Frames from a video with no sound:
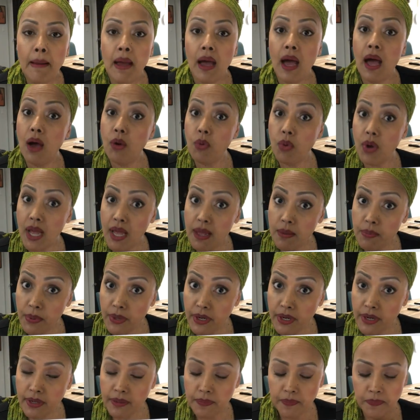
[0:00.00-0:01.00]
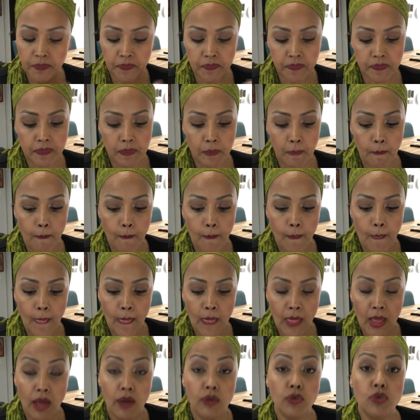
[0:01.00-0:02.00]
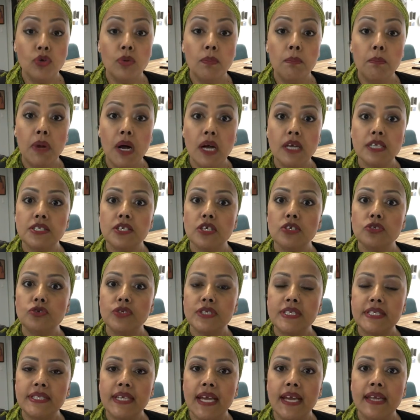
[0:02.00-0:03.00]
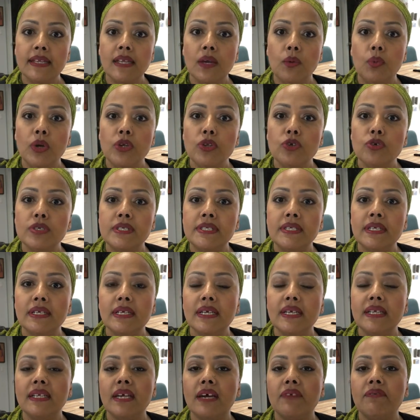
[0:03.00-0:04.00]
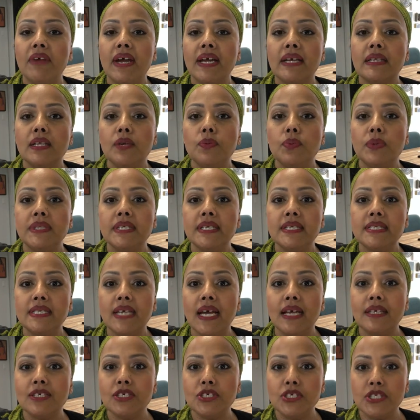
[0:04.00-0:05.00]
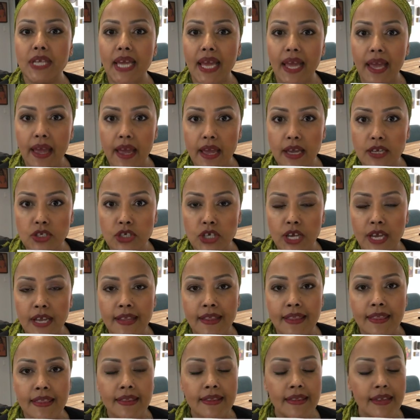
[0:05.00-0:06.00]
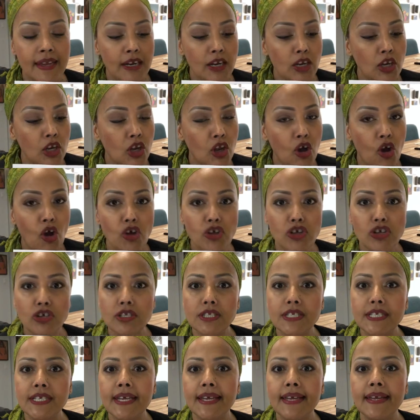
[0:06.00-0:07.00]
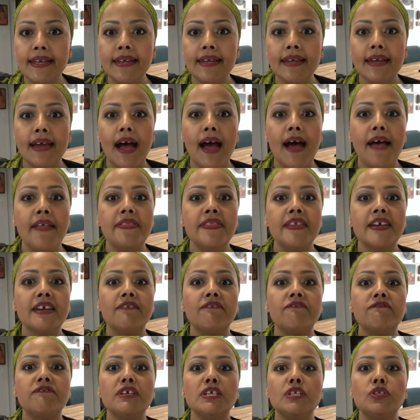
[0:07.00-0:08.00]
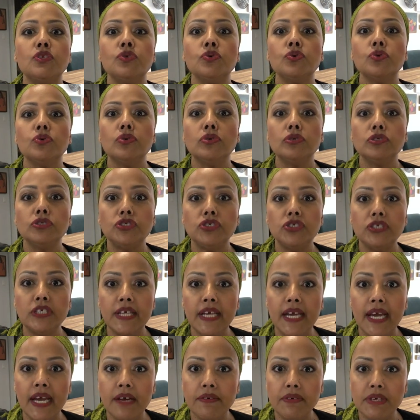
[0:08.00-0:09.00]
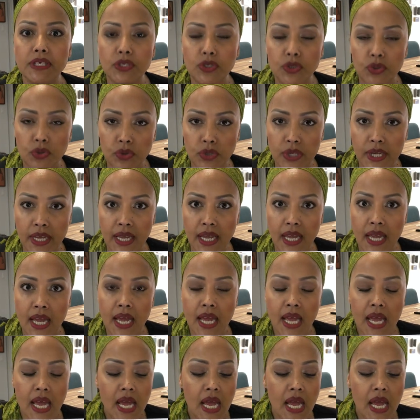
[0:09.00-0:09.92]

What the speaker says: However, you must understand that when you're dealing directly with the seller's agent, their loyalty and their fiduciary duty